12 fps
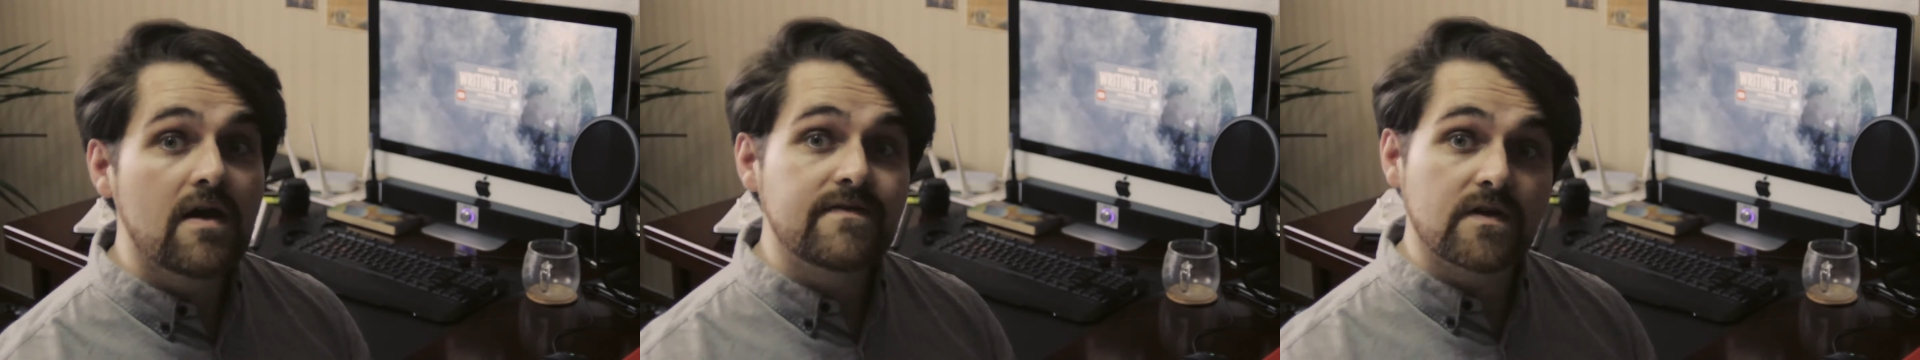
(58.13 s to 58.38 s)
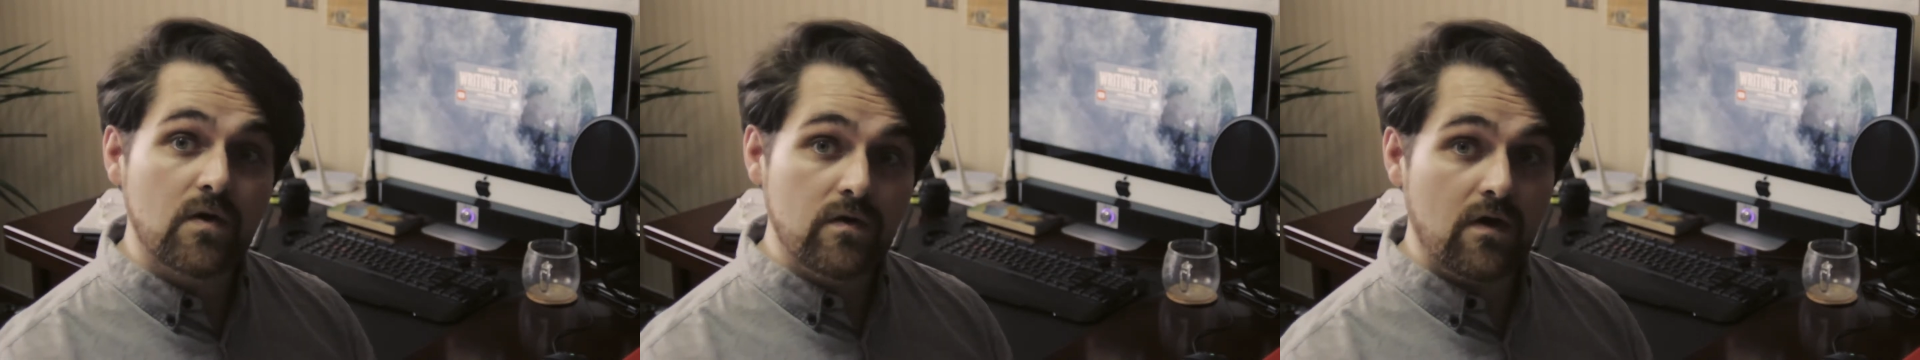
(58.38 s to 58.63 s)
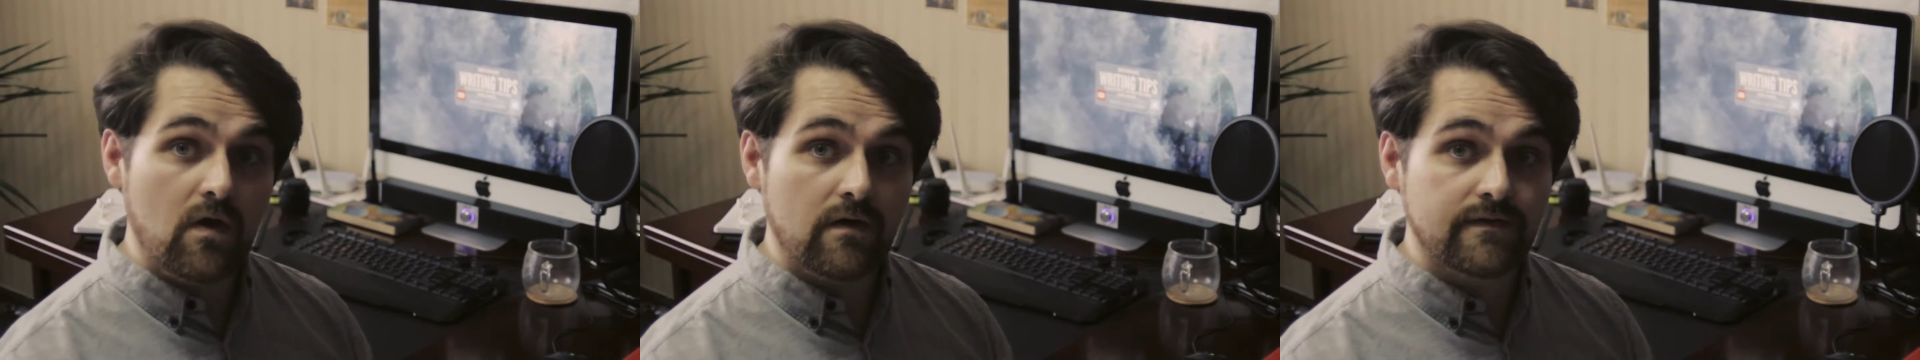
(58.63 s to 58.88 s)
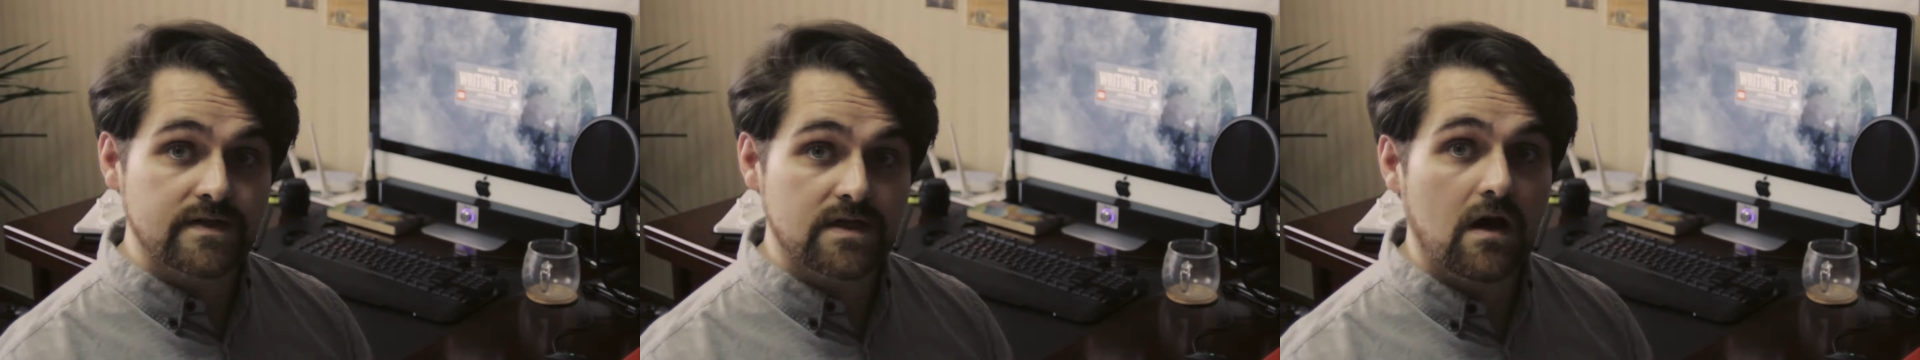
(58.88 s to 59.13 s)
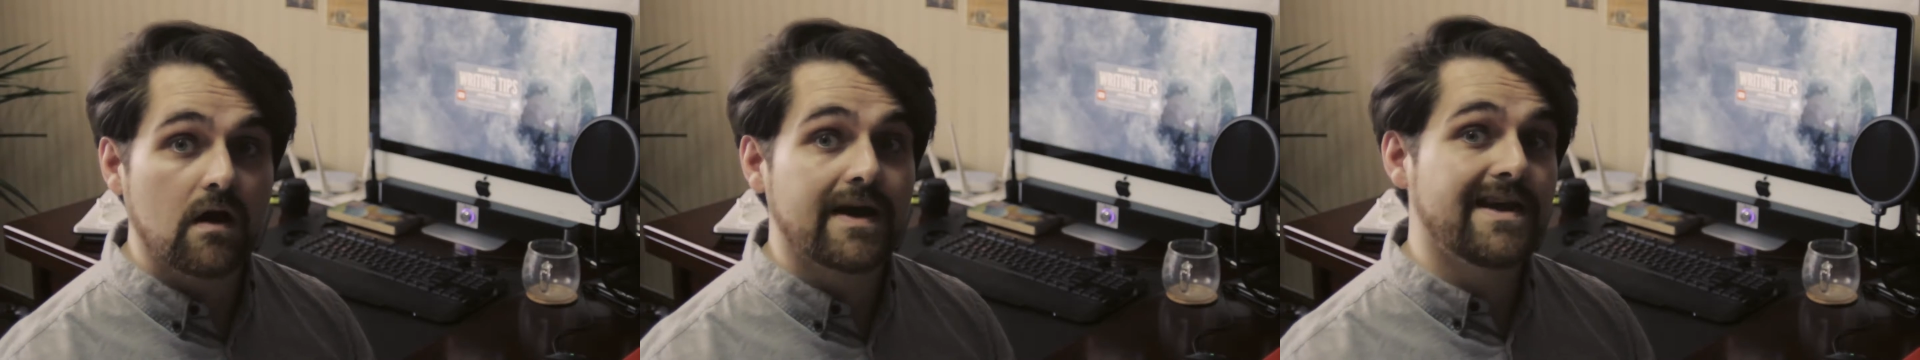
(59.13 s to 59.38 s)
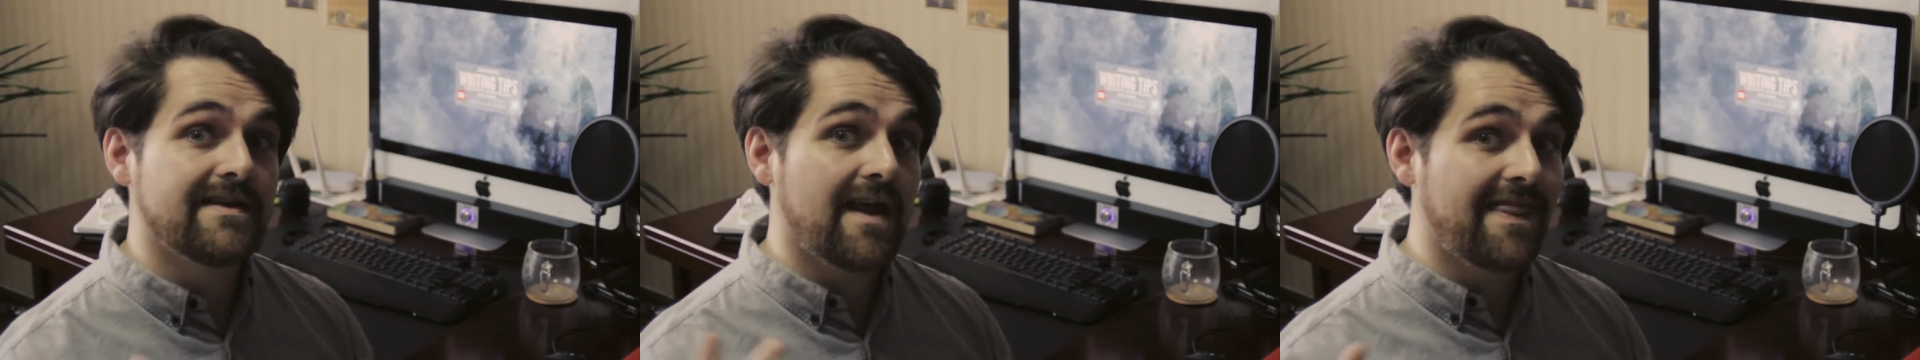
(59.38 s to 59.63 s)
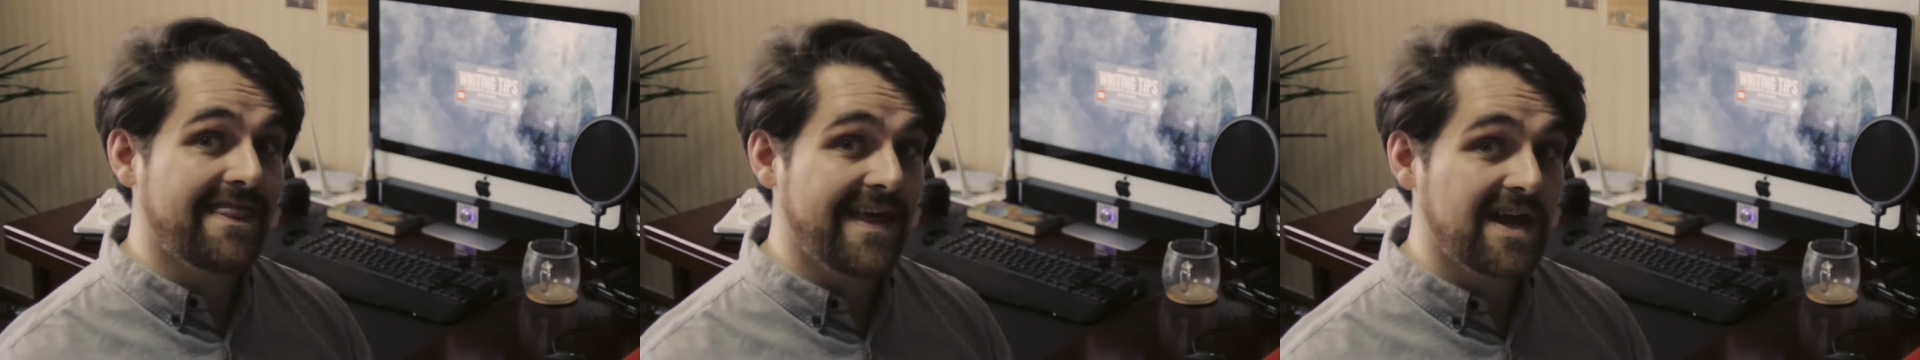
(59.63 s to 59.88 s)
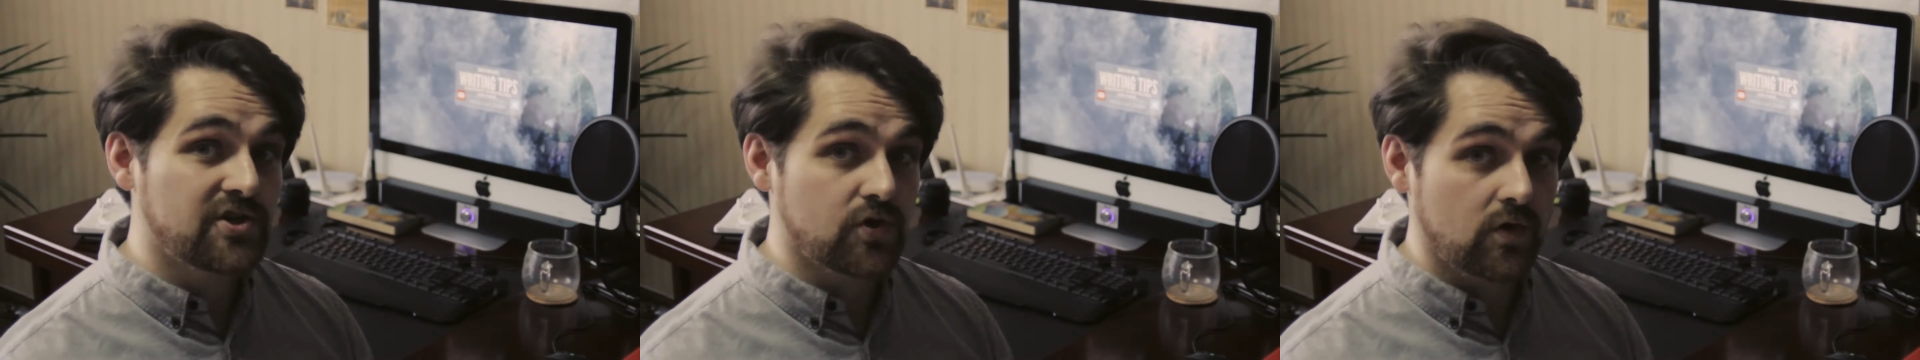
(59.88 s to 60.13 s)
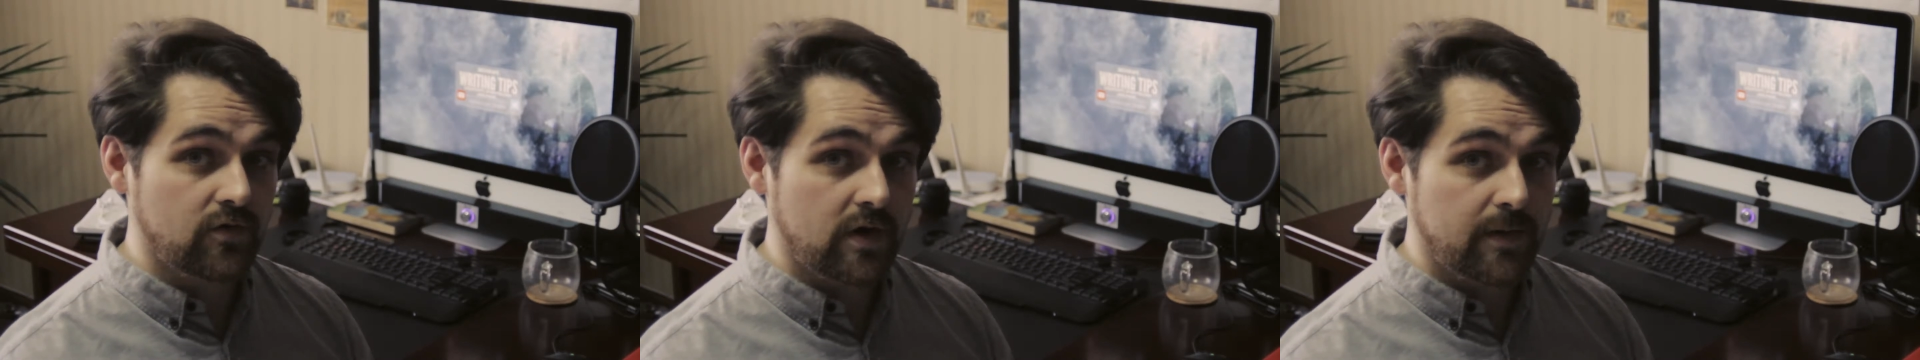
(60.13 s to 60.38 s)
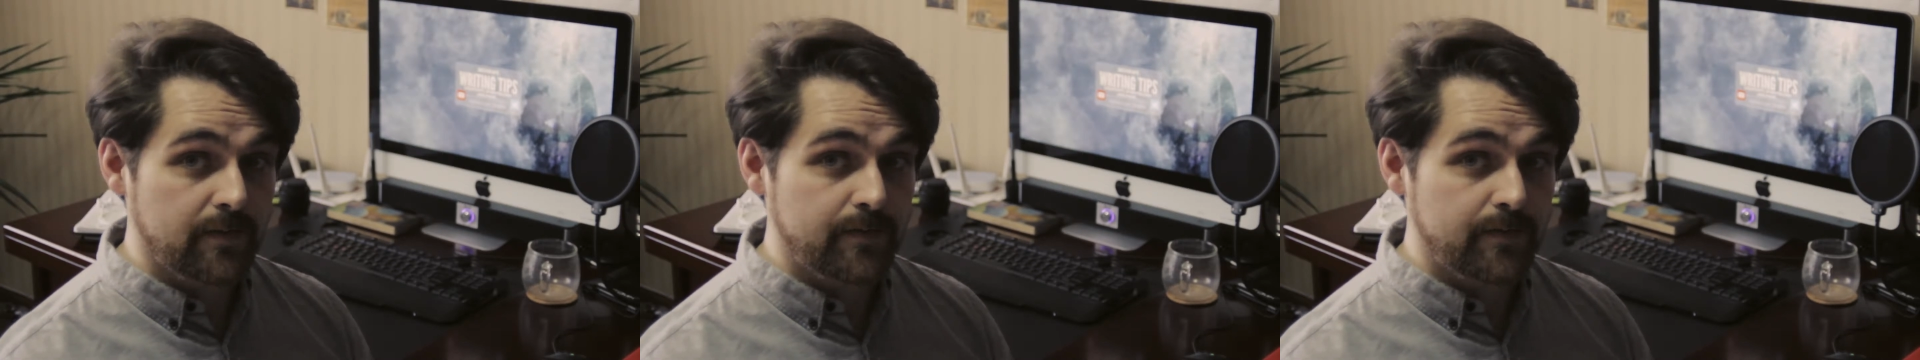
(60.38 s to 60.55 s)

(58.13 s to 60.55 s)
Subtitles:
than other authors are in their genre?